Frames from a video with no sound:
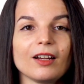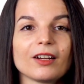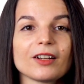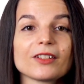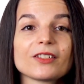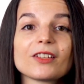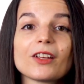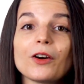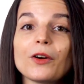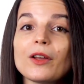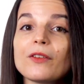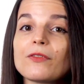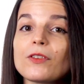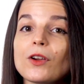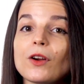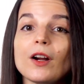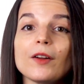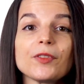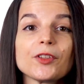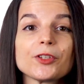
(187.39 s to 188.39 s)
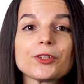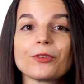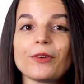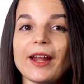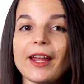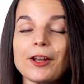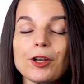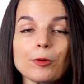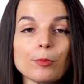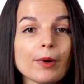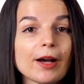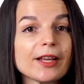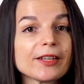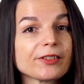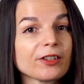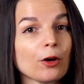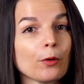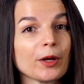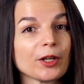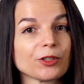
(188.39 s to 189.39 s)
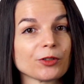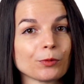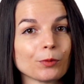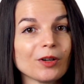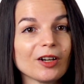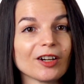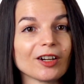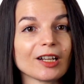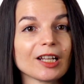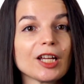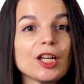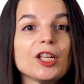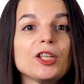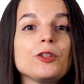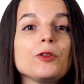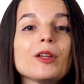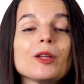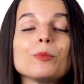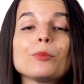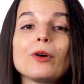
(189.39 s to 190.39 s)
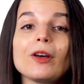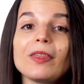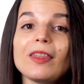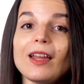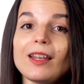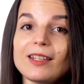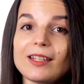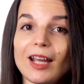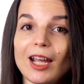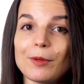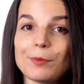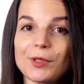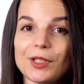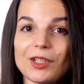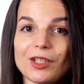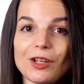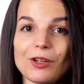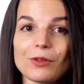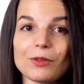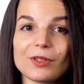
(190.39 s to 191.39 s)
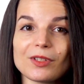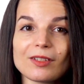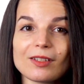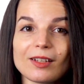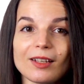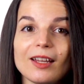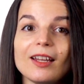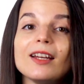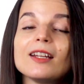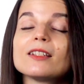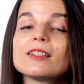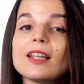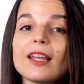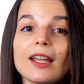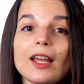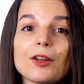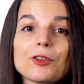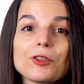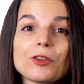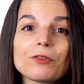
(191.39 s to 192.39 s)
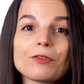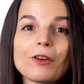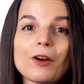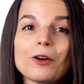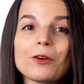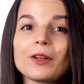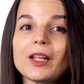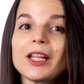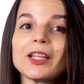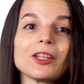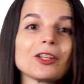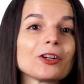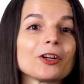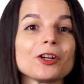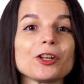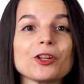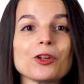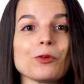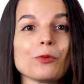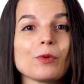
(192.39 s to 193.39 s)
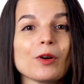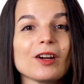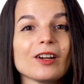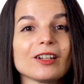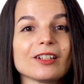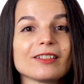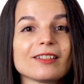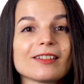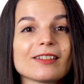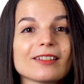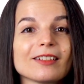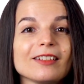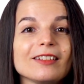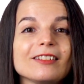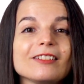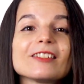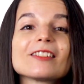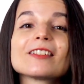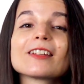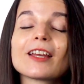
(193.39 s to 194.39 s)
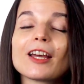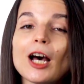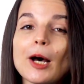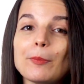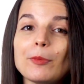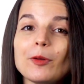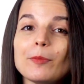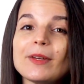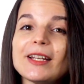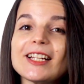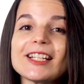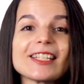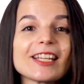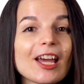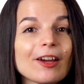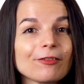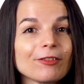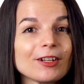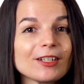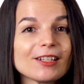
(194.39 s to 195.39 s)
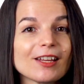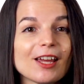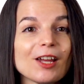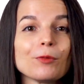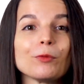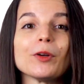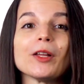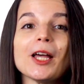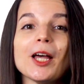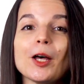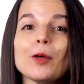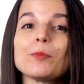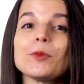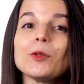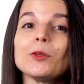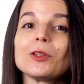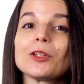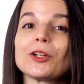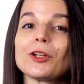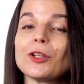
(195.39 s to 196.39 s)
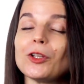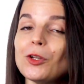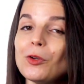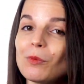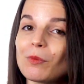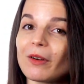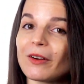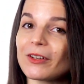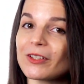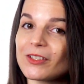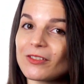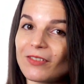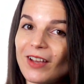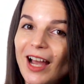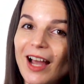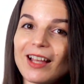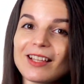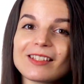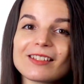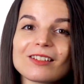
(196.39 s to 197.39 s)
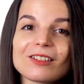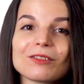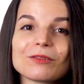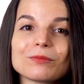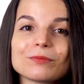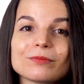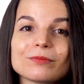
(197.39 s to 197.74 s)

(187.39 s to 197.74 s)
So if you're on the train or bus going to work, you can put that time to use. Take out your phone and learn new words. Just a couple minutes every day will help you learn new words fast.